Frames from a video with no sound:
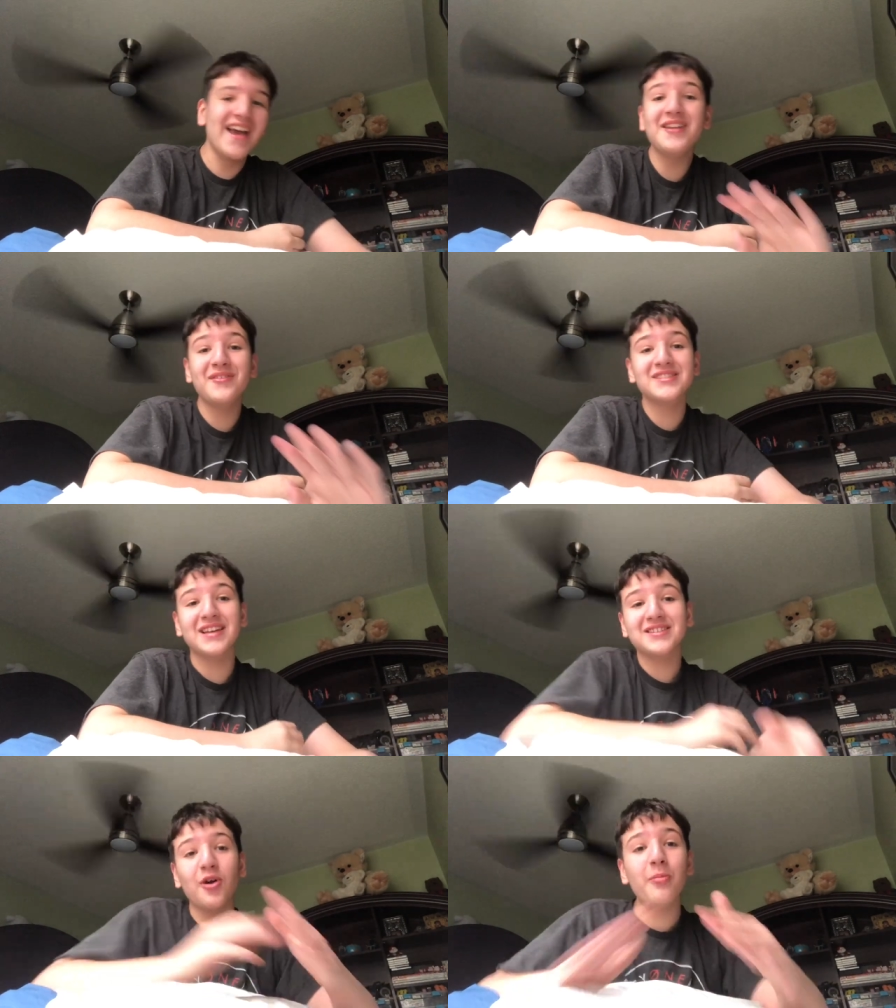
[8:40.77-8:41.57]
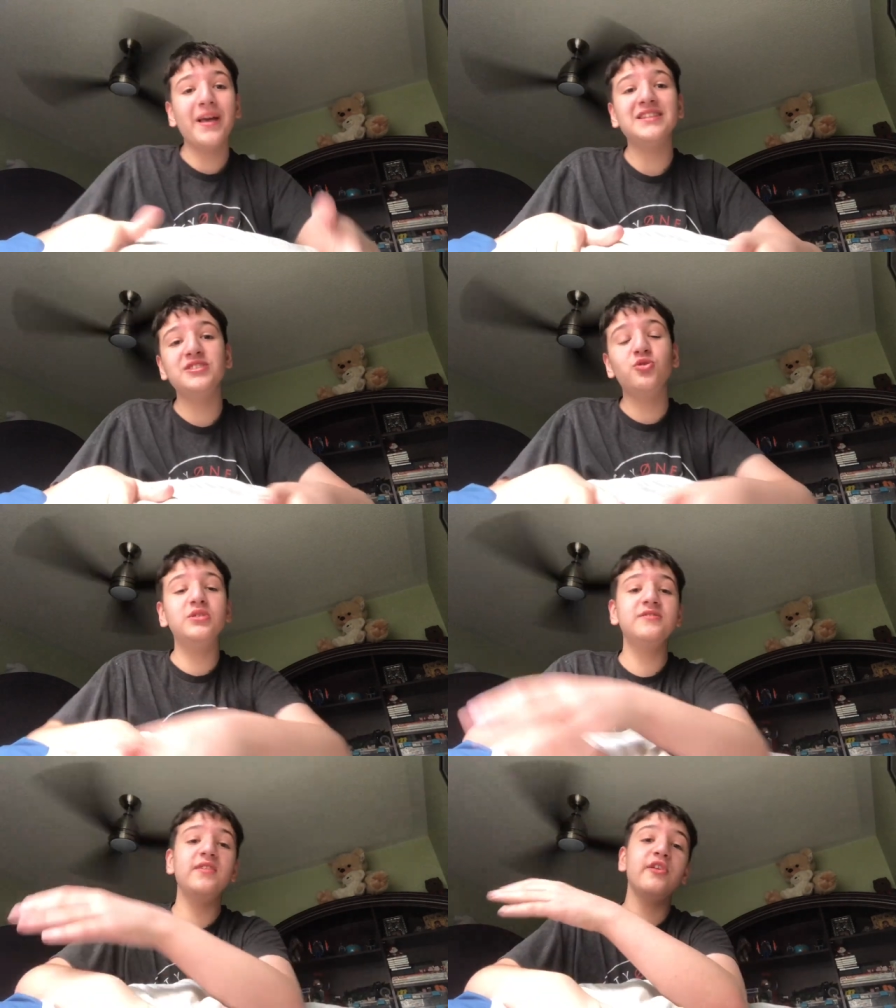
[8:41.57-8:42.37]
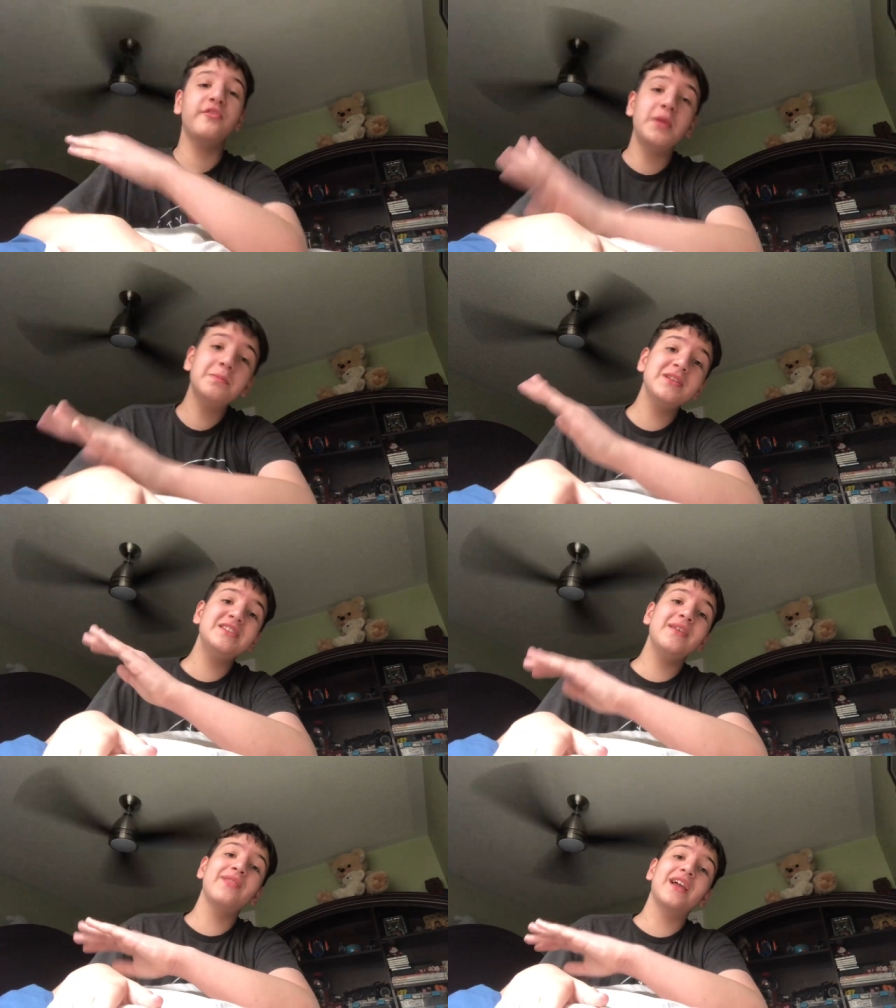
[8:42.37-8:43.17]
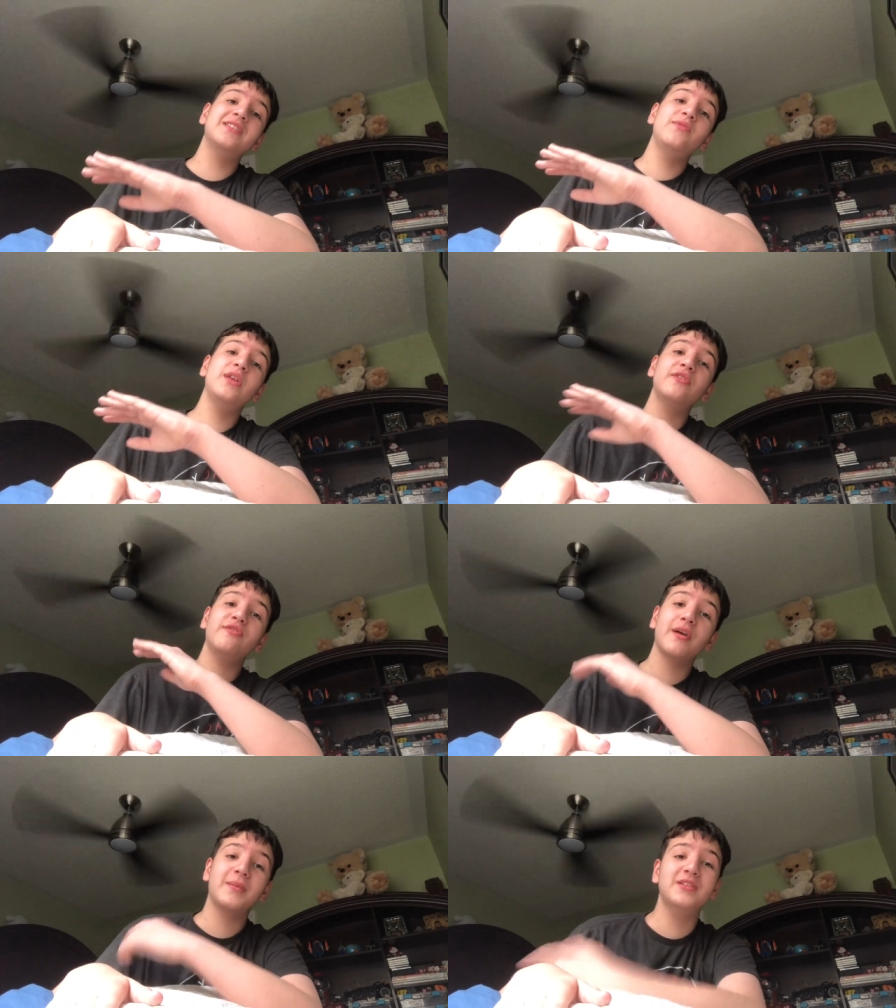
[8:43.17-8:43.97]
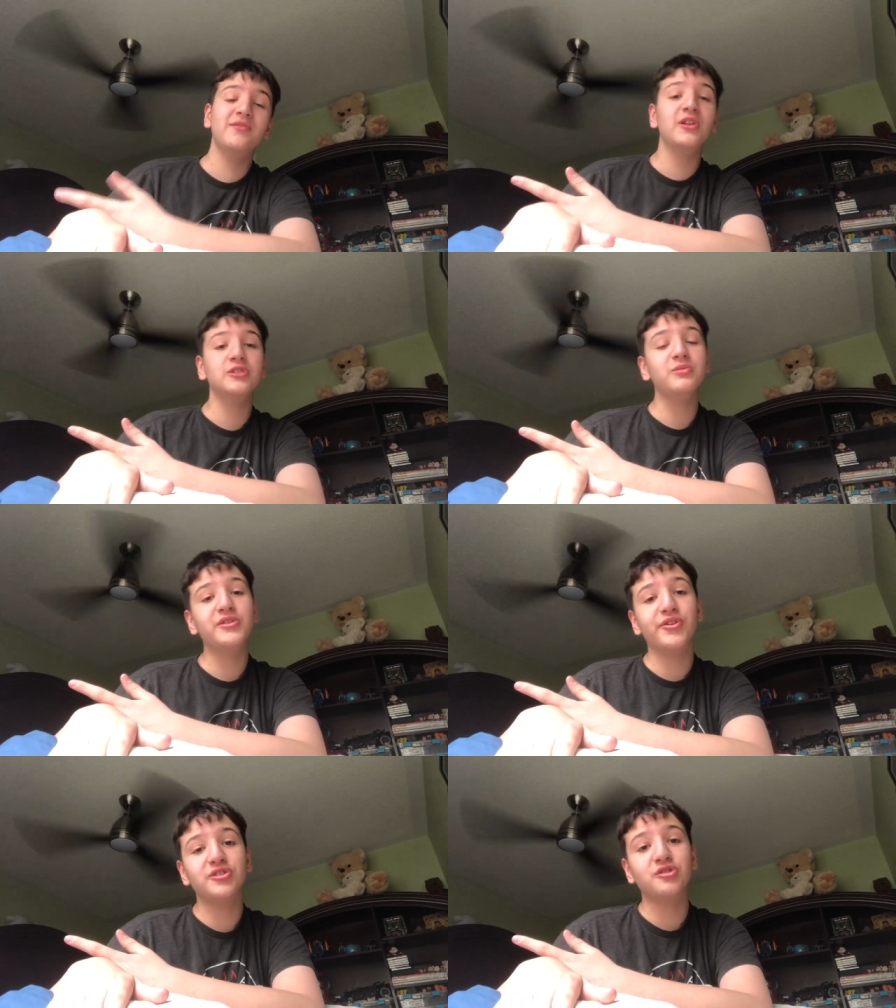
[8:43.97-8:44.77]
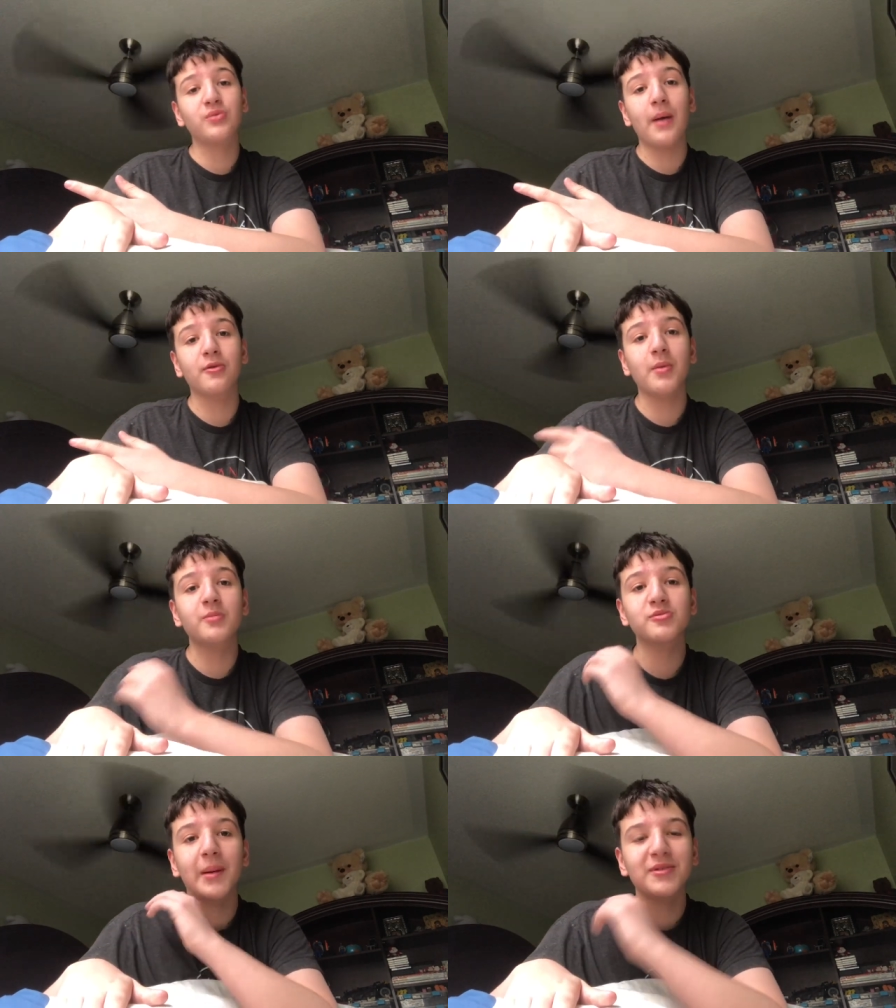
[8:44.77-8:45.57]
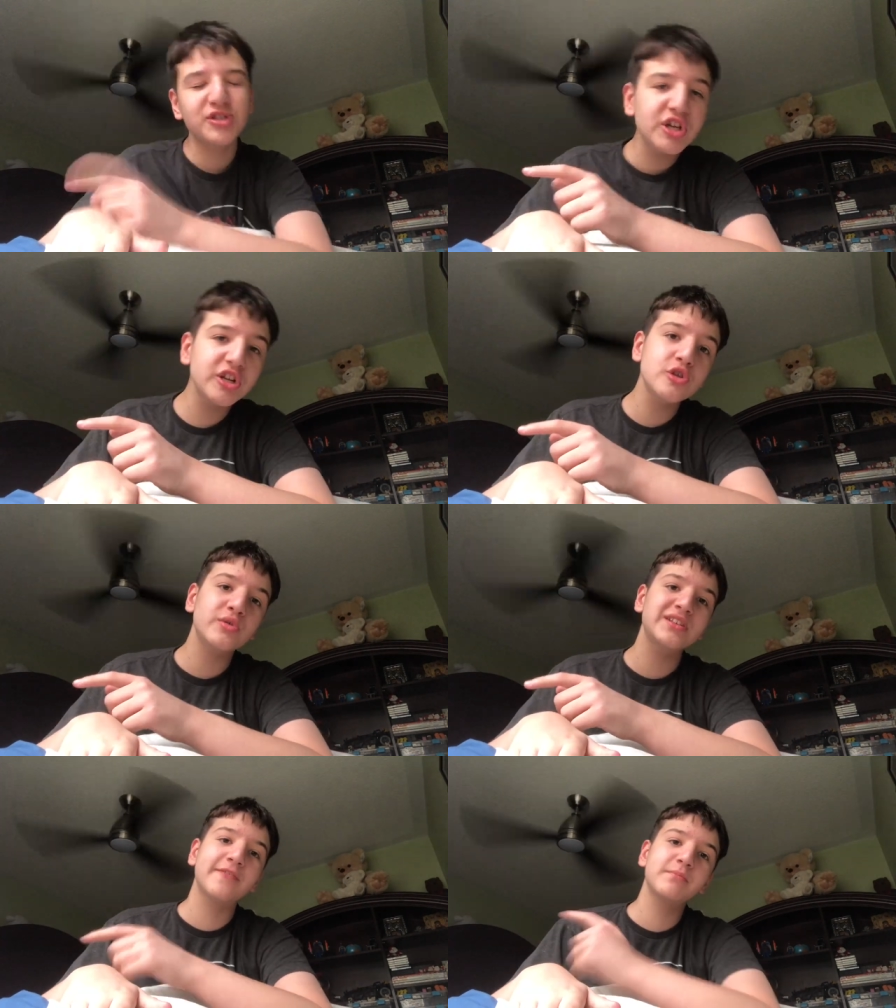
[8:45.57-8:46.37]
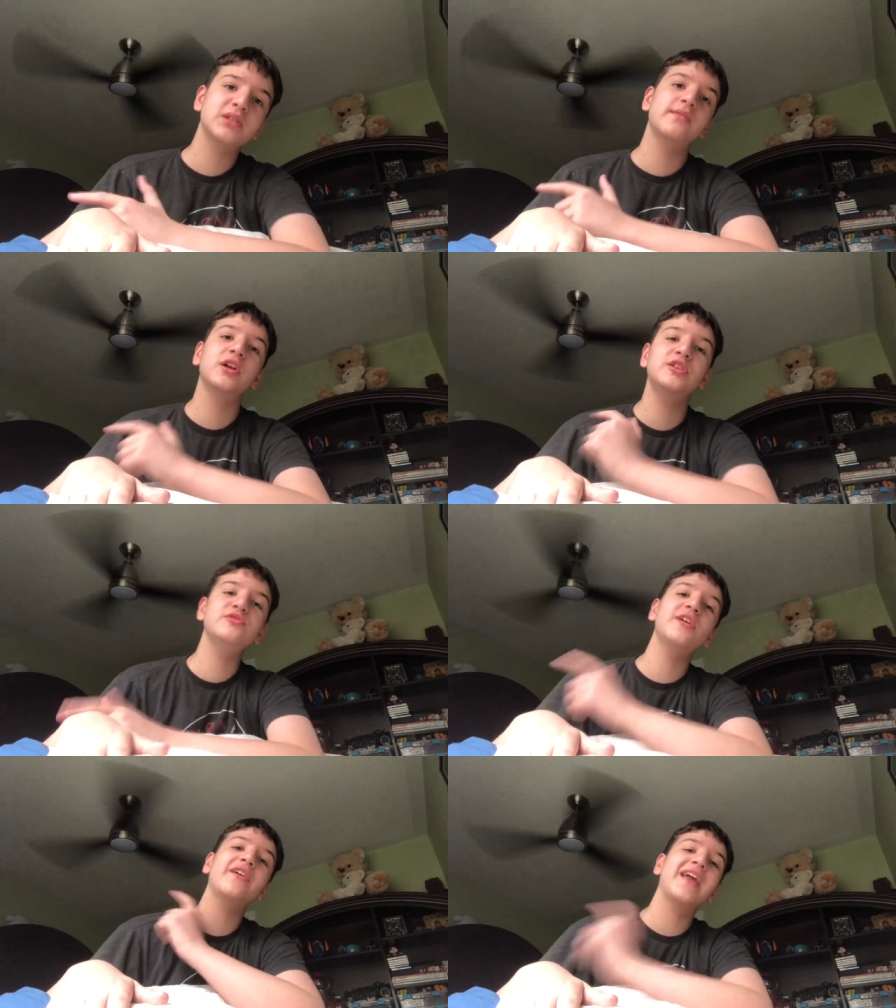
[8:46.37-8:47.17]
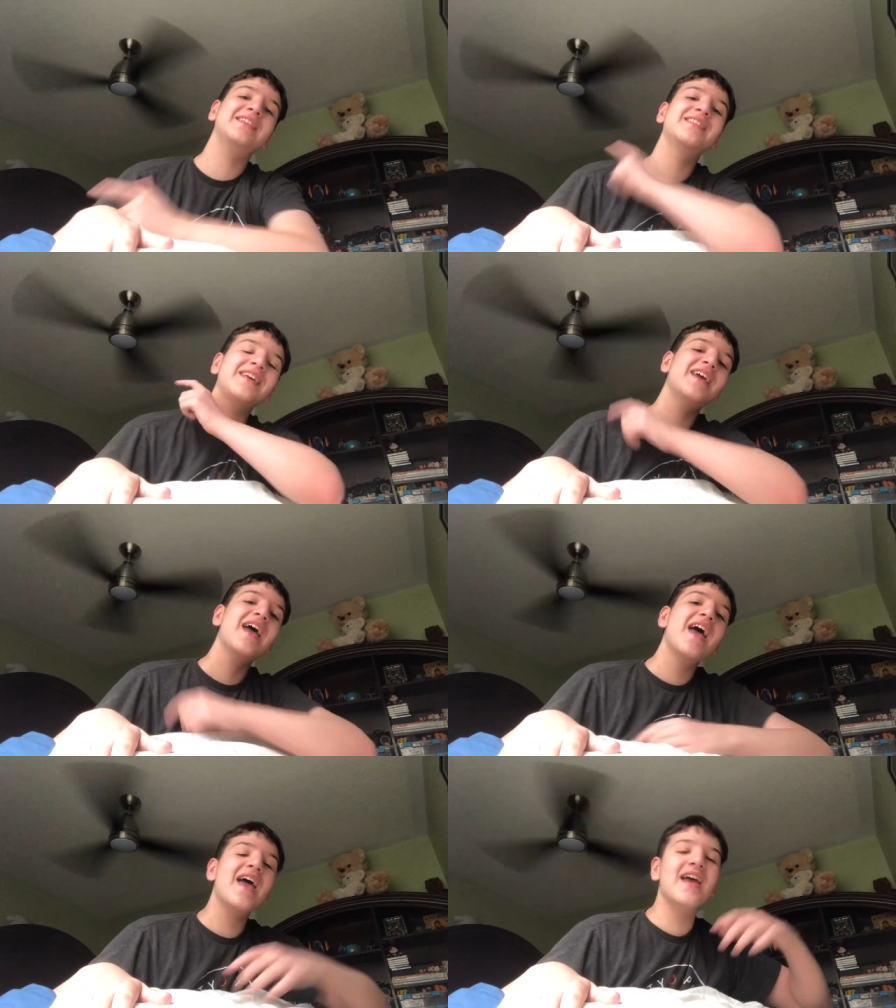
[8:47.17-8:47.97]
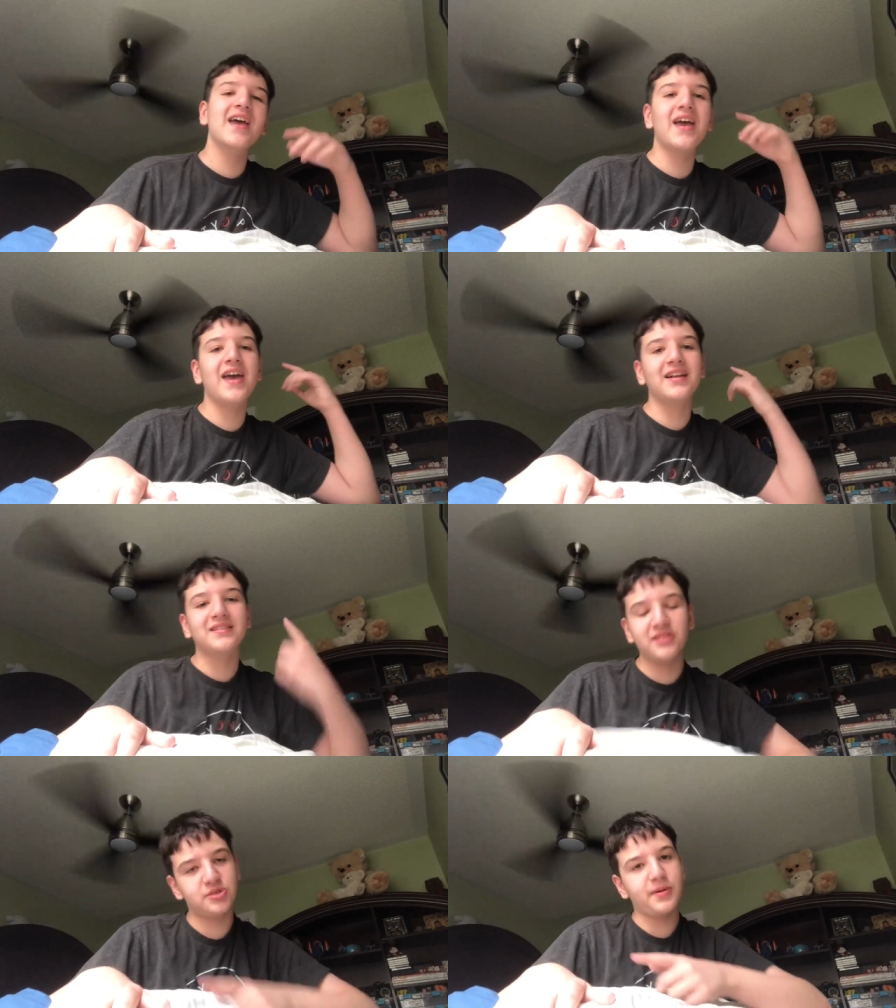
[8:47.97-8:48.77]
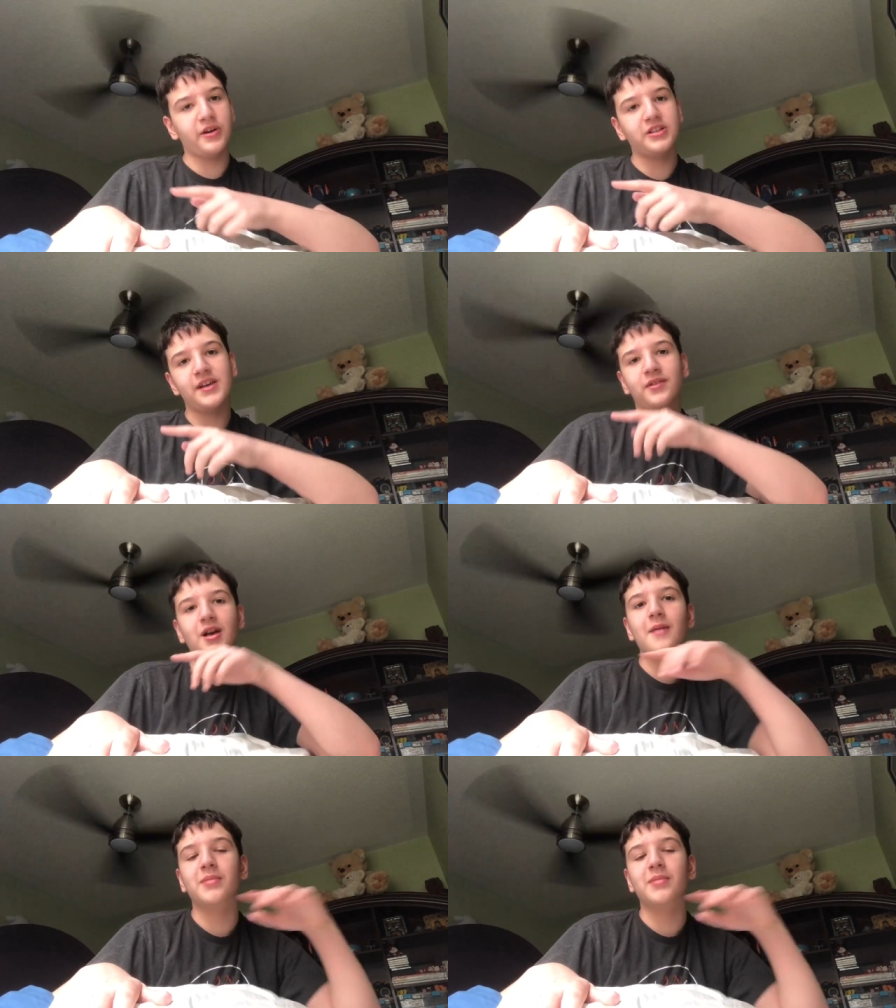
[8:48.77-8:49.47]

Anyways, guys, I hope you guys enjoyed this video. If you did, please leave a like on the video and if you like my other videos, please look at subscribing. Remember to subscribe to Chickadee27, press already do that occasionally, and glitchberry seven.